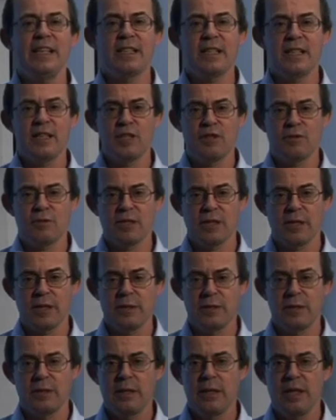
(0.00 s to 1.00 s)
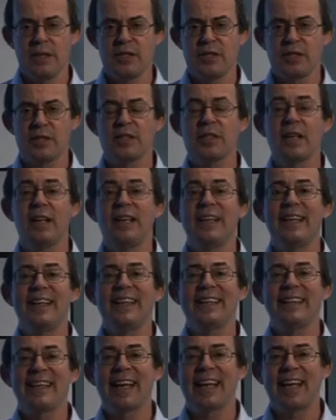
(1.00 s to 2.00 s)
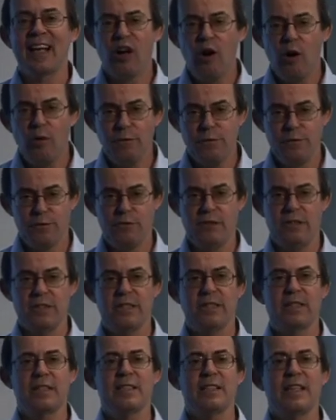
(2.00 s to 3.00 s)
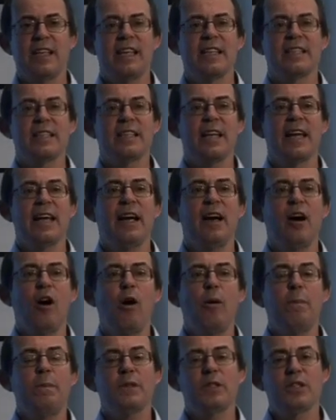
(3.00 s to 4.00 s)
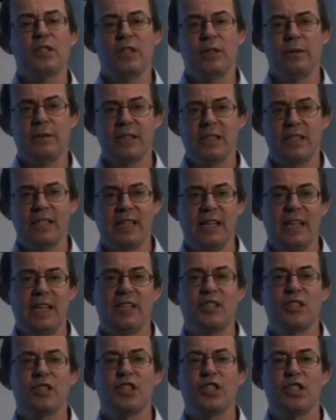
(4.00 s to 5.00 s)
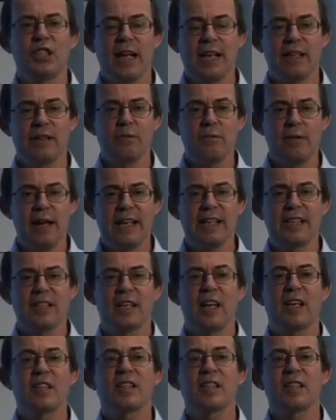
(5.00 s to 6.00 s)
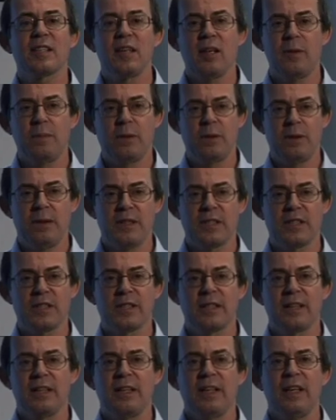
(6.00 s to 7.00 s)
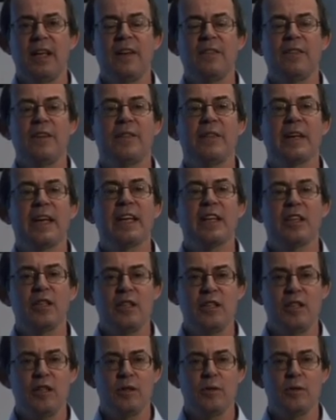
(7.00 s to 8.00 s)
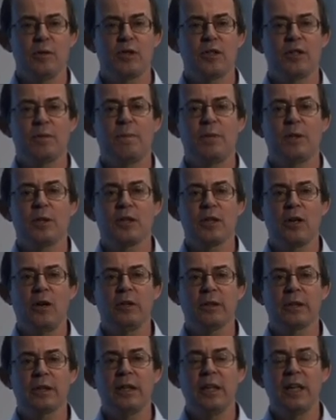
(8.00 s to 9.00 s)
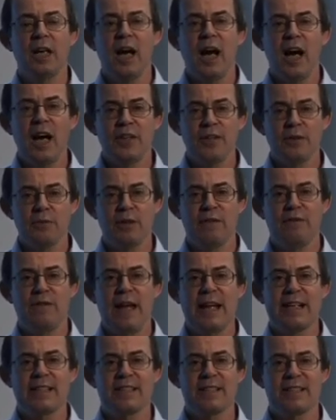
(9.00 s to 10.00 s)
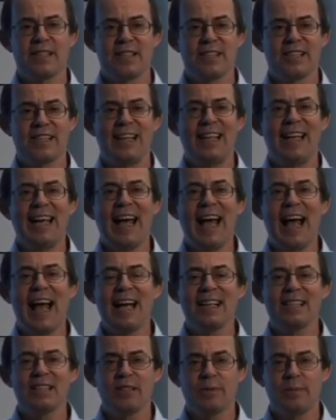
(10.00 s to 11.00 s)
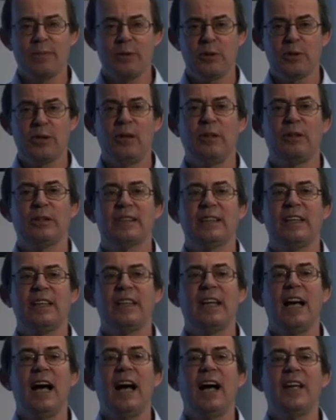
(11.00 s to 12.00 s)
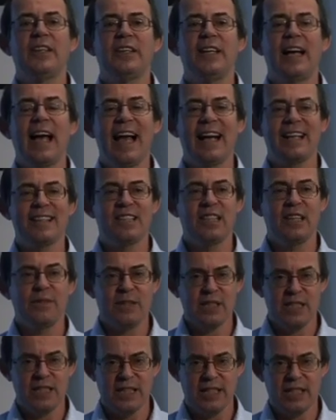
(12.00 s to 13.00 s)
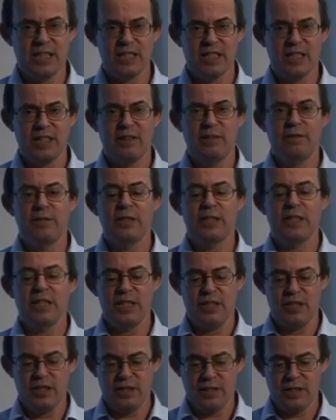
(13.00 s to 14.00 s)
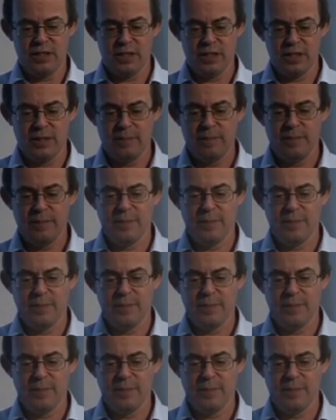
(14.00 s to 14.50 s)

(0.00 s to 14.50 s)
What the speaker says: teacher associations, their conference is their opportunity to generate a surplus that they can use to put on other events and to put on other activities for teachers.